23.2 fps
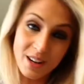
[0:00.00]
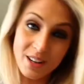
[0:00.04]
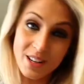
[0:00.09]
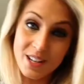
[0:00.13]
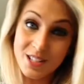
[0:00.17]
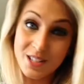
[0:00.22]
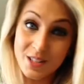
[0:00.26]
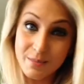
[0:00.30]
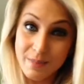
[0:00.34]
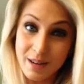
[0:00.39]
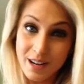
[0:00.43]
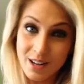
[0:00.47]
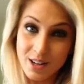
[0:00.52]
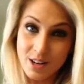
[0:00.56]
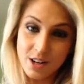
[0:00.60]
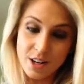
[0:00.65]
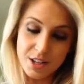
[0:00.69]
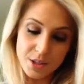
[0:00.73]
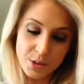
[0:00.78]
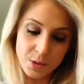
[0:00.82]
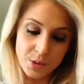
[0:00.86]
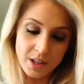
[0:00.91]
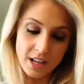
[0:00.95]
it to my
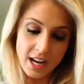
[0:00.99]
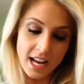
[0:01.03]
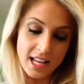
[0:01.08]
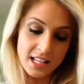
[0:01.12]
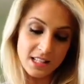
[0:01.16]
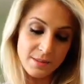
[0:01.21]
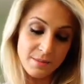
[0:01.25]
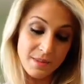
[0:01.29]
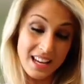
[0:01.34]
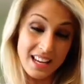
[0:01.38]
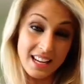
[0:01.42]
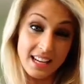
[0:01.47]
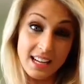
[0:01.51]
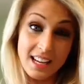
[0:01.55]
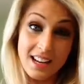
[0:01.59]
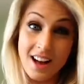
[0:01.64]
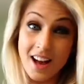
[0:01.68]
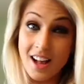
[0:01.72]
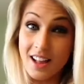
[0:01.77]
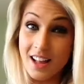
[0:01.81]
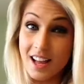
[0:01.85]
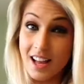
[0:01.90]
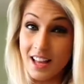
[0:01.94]
NARS Orgasm in
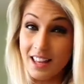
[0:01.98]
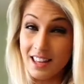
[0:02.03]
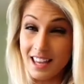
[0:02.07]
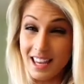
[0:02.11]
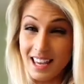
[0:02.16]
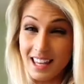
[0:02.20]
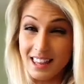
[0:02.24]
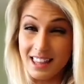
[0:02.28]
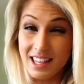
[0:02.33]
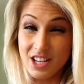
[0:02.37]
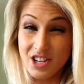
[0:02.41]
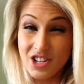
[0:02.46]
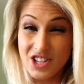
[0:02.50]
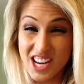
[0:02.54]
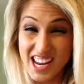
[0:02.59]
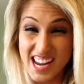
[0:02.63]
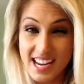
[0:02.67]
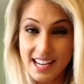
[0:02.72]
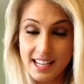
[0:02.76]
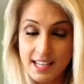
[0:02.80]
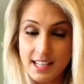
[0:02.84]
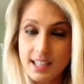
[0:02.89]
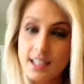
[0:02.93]
the
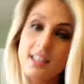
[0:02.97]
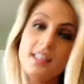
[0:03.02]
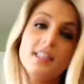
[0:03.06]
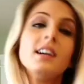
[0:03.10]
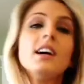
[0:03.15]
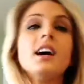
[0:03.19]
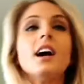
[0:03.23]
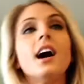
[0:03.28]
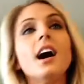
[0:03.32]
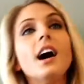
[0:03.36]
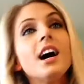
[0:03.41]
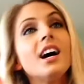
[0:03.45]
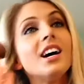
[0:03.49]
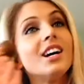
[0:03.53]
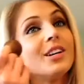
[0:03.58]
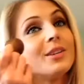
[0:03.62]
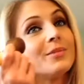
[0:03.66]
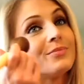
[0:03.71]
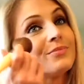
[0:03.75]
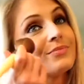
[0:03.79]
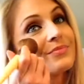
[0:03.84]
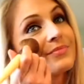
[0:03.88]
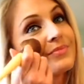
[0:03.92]
shade,
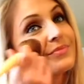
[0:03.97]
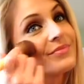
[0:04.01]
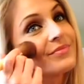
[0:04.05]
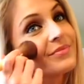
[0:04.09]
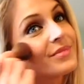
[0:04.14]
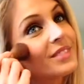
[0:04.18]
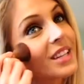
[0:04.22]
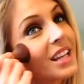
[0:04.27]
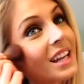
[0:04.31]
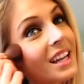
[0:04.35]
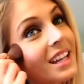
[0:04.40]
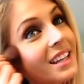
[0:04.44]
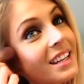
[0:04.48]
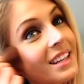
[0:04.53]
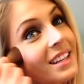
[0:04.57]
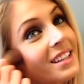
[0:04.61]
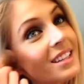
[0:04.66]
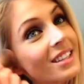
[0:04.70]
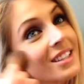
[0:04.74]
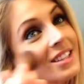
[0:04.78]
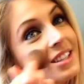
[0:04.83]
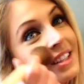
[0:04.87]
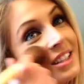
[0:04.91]
and
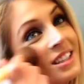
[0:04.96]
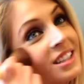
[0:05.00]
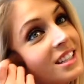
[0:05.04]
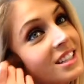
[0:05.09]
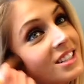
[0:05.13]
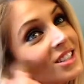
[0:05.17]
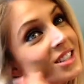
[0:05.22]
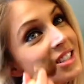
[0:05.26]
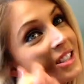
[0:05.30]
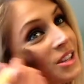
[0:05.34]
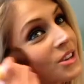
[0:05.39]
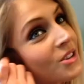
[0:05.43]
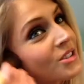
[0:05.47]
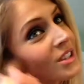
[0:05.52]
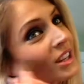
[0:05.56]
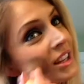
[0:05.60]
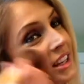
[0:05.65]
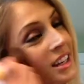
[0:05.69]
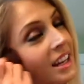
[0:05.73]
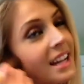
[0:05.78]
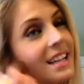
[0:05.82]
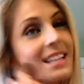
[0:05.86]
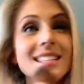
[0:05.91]
it just goes
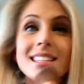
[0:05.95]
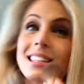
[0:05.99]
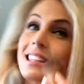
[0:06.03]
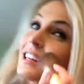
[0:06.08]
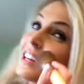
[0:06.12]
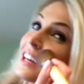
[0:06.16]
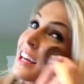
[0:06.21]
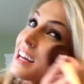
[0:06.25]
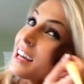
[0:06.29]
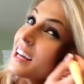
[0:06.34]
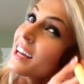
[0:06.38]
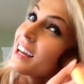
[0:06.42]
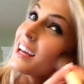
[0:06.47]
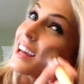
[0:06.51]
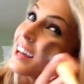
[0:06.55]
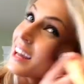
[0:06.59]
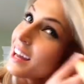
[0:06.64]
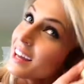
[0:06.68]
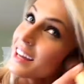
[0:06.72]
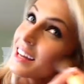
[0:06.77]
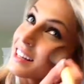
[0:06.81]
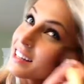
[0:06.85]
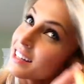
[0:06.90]
on nicely,
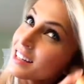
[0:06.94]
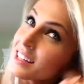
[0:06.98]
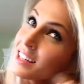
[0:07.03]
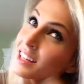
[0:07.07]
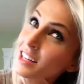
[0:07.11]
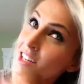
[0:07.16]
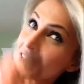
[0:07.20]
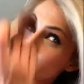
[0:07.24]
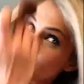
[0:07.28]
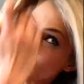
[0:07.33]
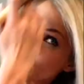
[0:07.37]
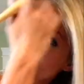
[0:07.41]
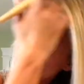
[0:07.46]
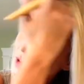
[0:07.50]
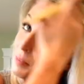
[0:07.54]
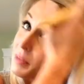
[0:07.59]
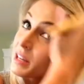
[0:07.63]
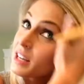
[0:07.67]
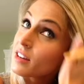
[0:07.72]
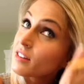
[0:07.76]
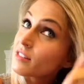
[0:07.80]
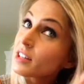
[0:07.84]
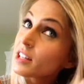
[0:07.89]
and for
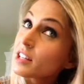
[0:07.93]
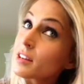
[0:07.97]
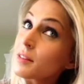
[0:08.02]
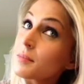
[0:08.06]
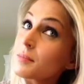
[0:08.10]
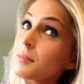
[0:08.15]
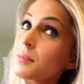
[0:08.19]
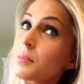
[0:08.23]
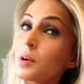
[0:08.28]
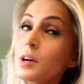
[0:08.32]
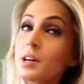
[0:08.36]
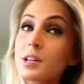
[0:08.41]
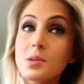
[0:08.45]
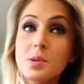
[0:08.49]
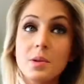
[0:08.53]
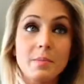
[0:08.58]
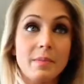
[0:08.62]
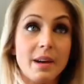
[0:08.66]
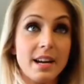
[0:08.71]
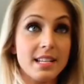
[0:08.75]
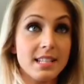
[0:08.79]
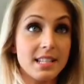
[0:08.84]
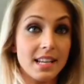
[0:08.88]
me it really works with
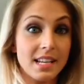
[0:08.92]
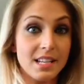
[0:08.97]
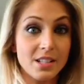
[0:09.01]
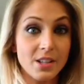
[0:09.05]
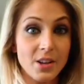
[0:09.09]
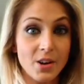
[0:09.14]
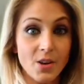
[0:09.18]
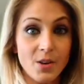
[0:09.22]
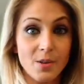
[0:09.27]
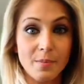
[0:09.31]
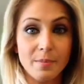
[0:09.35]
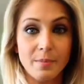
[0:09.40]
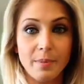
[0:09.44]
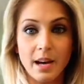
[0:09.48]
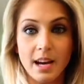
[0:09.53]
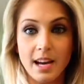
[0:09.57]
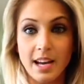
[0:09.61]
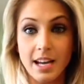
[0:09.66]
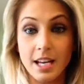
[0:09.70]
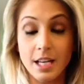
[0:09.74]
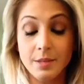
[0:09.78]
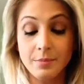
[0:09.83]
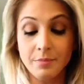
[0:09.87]
my skin tone,
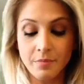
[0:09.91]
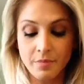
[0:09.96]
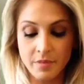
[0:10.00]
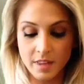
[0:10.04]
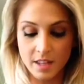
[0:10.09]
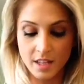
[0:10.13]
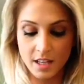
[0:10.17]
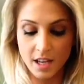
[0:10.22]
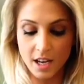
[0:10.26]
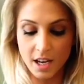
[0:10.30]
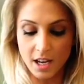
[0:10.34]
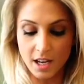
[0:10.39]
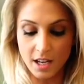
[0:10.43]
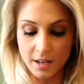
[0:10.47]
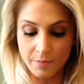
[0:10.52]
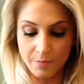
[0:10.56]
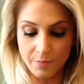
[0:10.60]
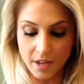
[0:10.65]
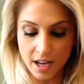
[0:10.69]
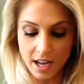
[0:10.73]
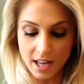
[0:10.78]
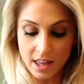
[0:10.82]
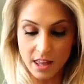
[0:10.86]
but I
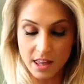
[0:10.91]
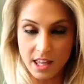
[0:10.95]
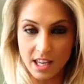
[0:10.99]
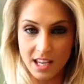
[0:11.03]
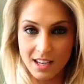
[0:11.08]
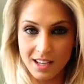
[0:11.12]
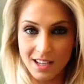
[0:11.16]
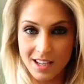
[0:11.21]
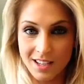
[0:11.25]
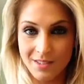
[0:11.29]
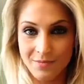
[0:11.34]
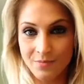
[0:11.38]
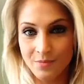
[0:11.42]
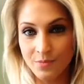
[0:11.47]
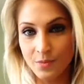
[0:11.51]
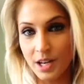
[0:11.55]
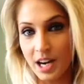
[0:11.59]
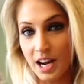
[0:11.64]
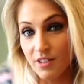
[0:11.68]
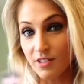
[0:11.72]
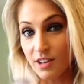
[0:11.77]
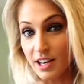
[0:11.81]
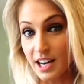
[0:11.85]
think when
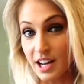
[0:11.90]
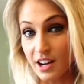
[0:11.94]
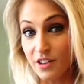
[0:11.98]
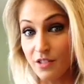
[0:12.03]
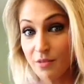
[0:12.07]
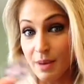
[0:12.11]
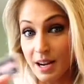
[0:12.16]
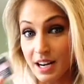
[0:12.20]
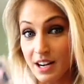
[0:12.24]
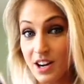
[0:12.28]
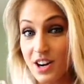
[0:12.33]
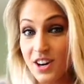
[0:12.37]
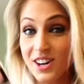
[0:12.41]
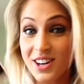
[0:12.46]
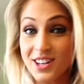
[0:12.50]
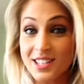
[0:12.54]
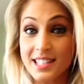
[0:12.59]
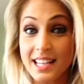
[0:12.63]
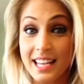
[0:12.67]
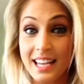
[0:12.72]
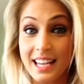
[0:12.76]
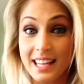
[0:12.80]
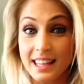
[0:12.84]
I run out of my NARS
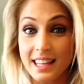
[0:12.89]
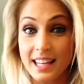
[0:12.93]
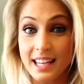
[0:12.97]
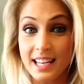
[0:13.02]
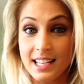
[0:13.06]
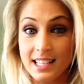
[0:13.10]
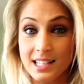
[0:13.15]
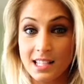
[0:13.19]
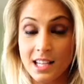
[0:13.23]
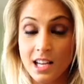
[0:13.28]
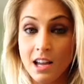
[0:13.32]
and this,